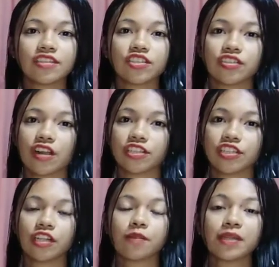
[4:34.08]

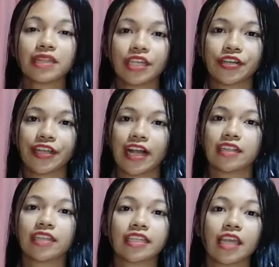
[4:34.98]
instructional
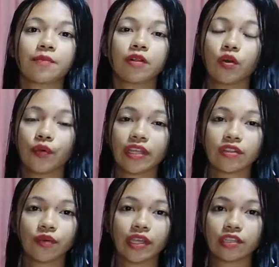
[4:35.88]
material that I'm
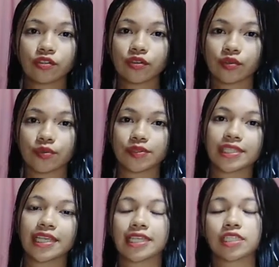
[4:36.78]
going to
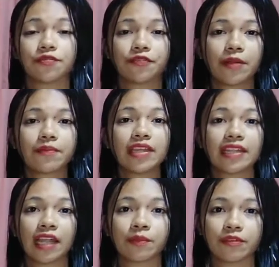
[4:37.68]
introduce is from the
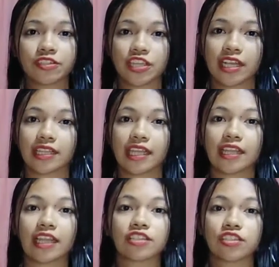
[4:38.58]

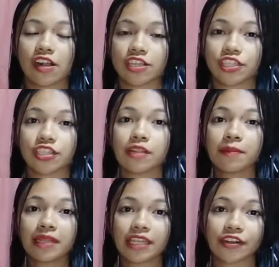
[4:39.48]
non-projected instructional
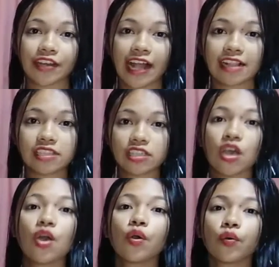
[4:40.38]
materials,
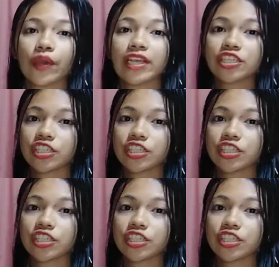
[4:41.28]
which